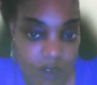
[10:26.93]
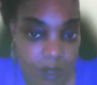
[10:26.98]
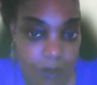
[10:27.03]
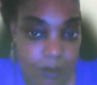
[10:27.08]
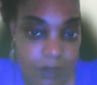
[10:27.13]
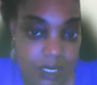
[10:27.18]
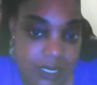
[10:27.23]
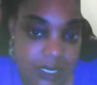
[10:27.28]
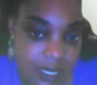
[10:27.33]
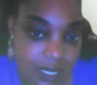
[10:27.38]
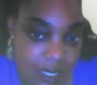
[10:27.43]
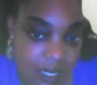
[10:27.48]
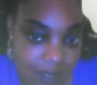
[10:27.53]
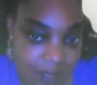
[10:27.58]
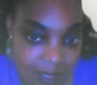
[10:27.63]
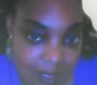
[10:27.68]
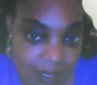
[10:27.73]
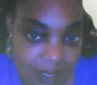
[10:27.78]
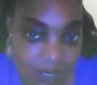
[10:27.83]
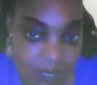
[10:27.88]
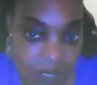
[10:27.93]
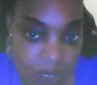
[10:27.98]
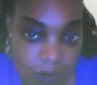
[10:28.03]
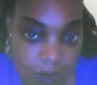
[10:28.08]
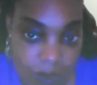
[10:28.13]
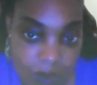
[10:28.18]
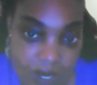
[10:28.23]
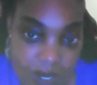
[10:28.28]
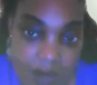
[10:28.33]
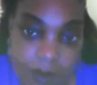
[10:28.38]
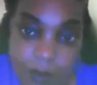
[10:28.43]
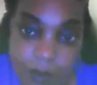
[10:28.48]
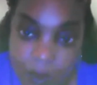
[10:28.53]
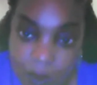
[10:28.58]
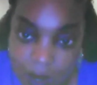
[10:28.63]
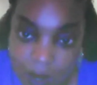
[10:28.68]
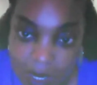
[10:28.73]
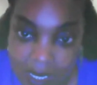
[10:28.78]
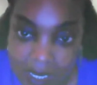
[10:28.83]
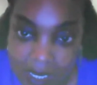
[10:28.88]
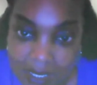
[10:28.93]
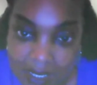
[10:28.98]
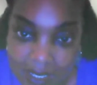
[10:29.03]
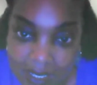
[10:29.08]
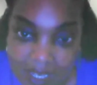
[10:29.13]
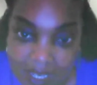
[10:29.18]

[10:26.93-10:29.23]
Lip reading: from the Texas Democratic Party